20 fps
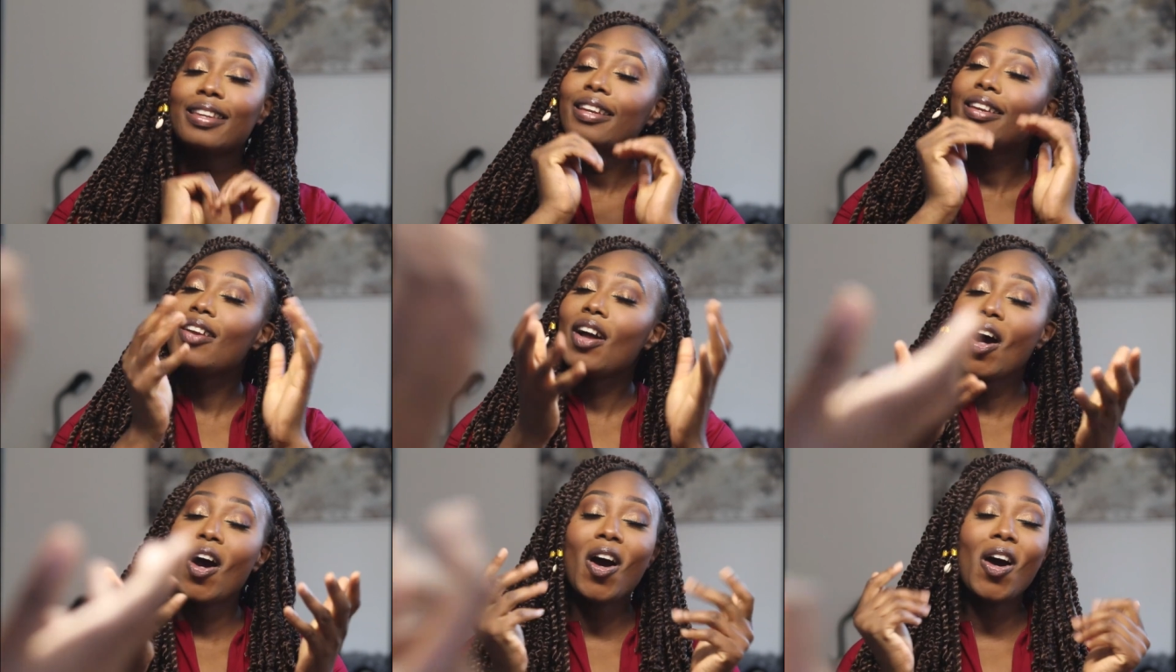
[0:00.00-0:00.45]

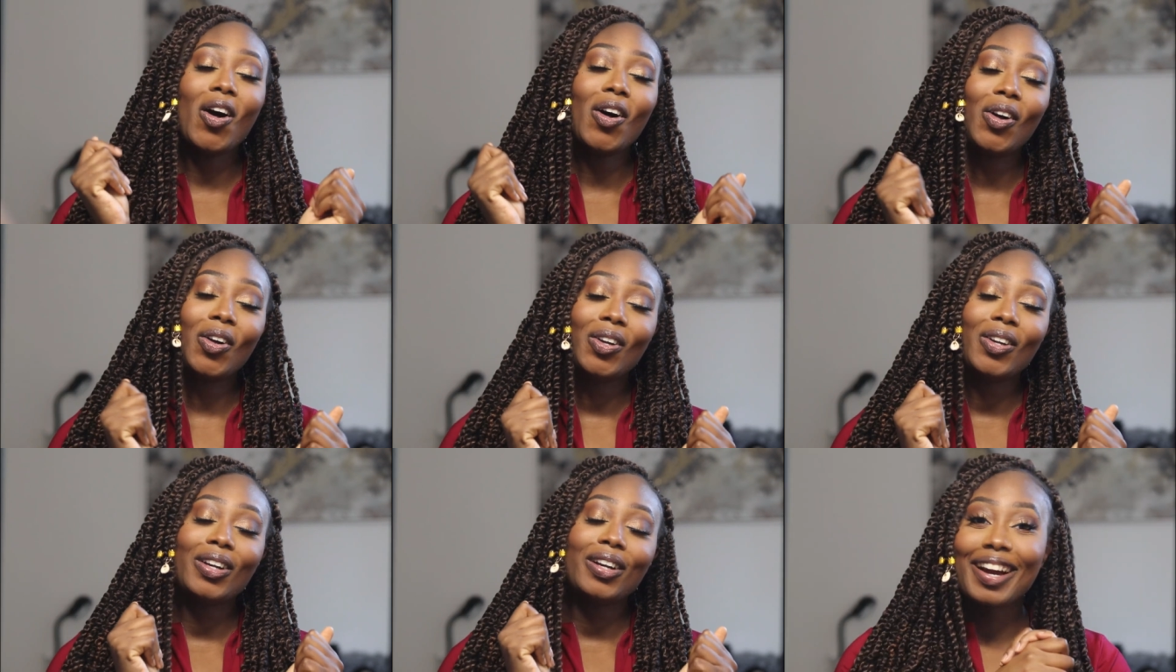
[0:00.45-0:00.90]

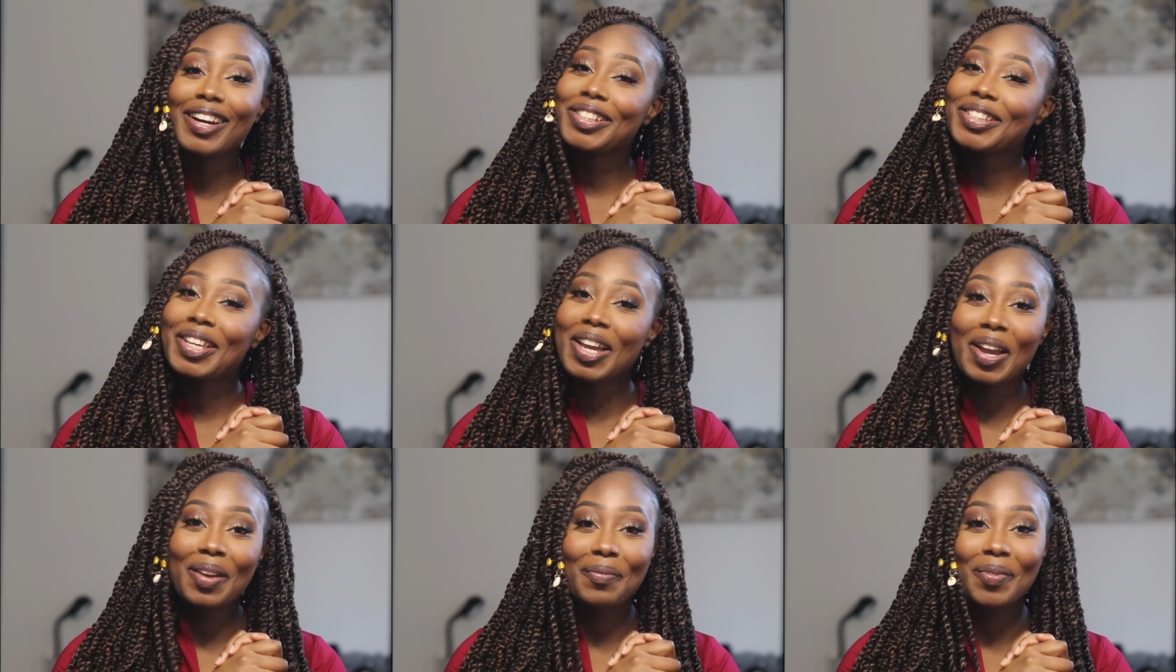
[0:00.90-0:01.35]
Y'all, our
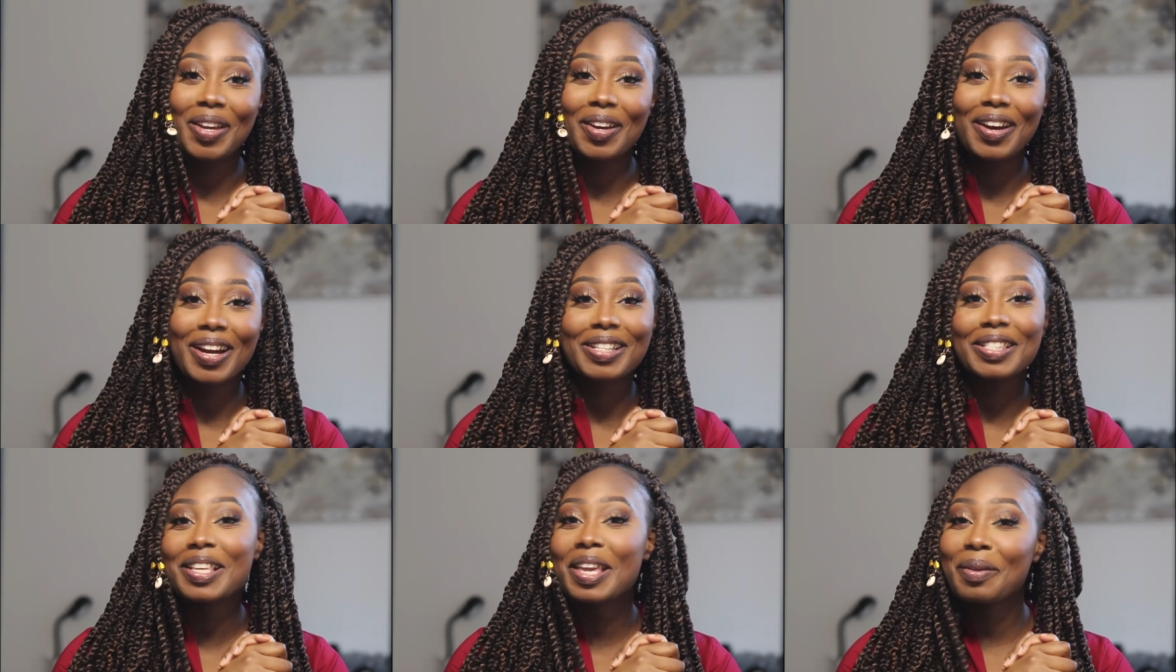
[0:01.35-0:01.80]
time
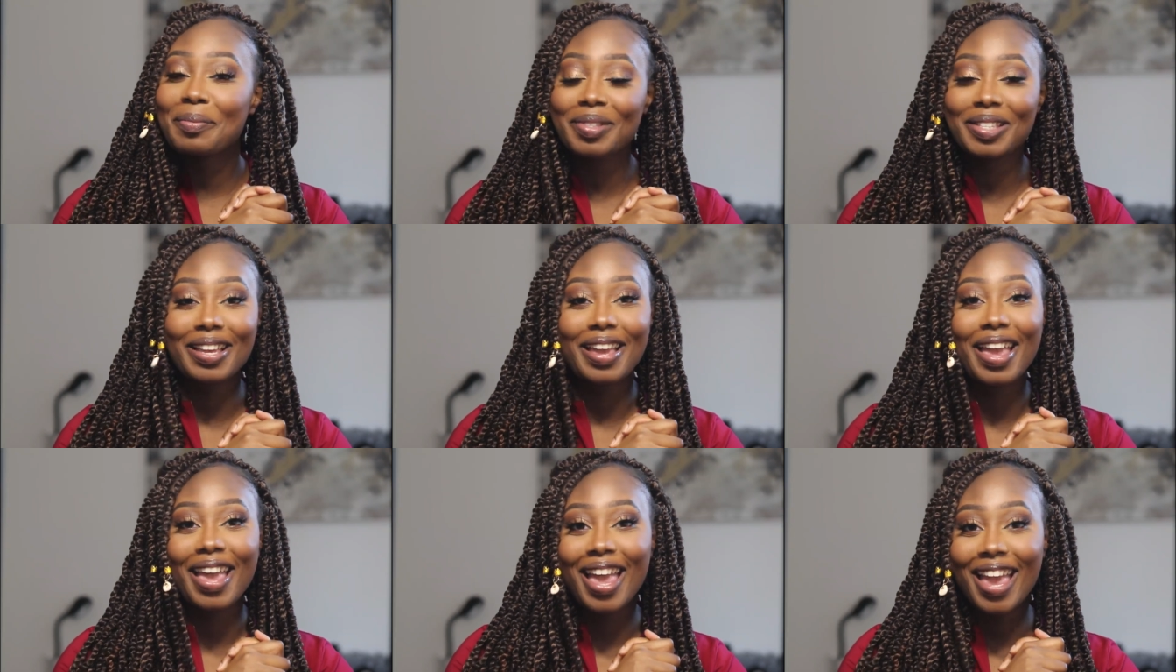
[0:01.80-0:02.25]
here has came
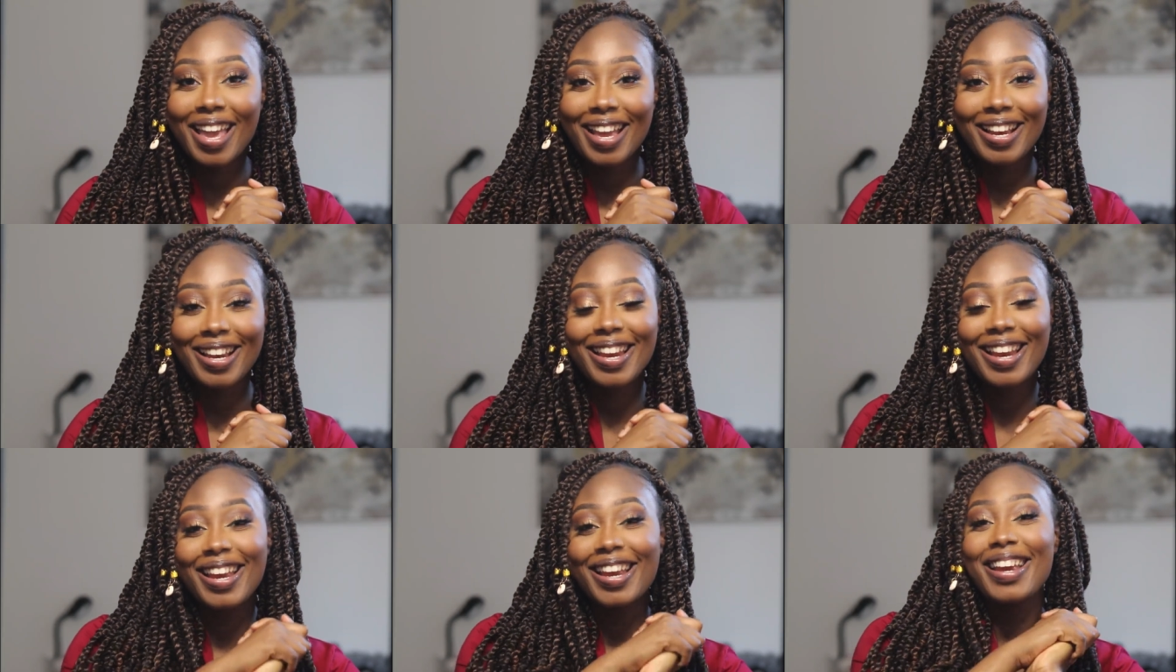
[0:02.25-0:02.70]
to
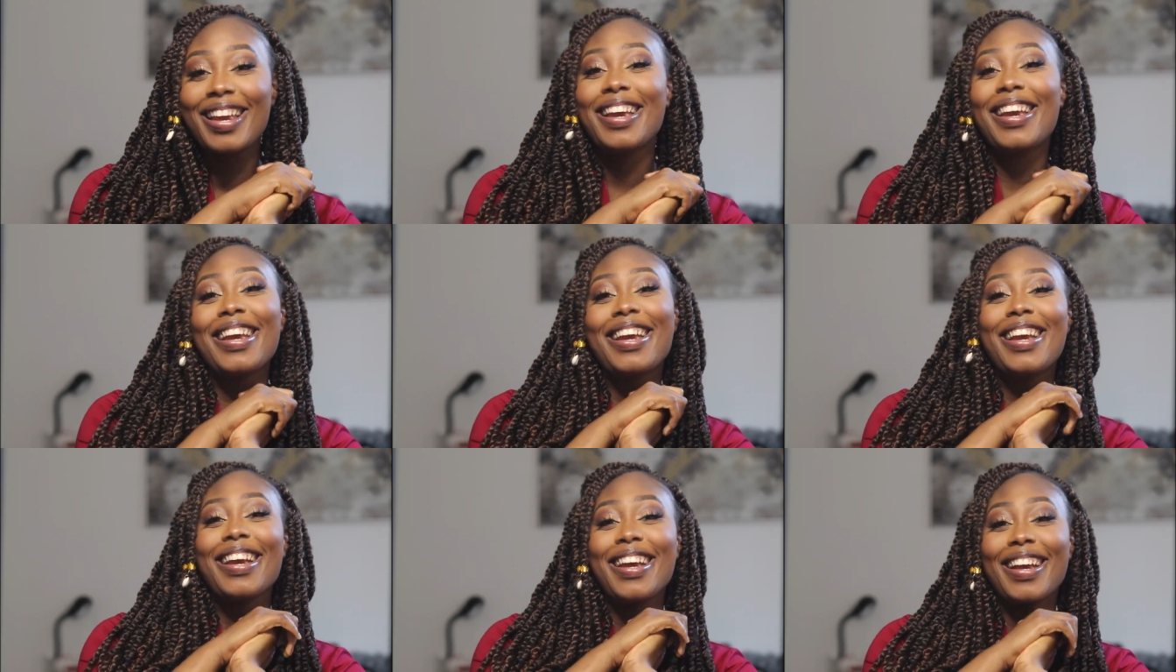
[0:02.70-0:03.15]
an
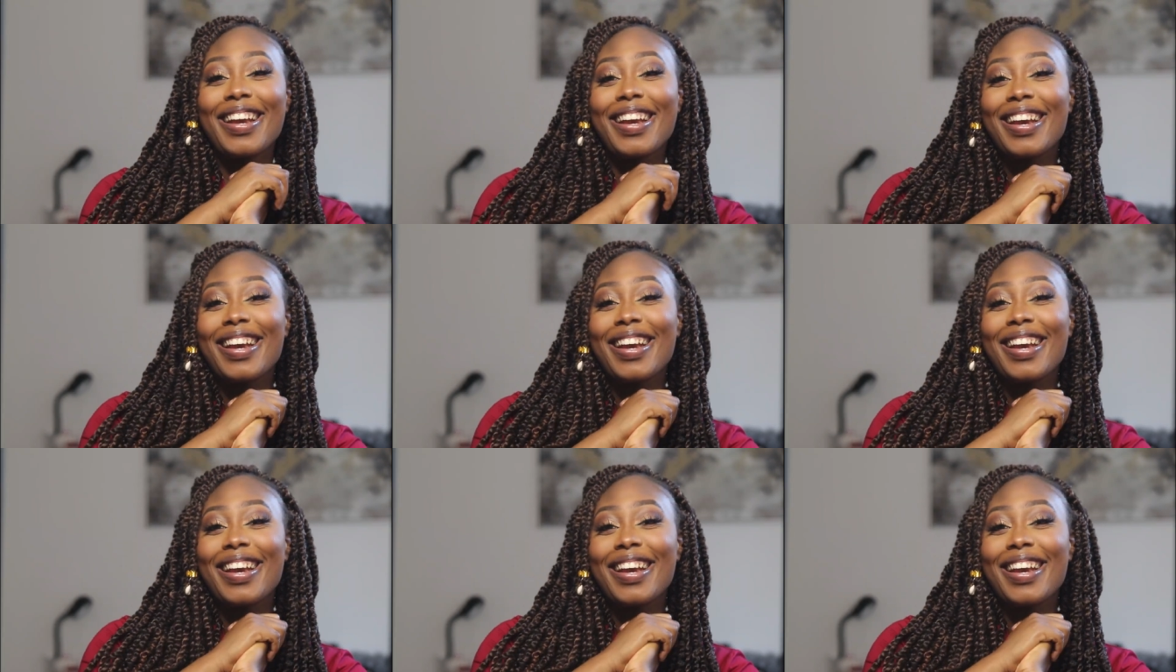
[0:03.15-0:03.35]
end.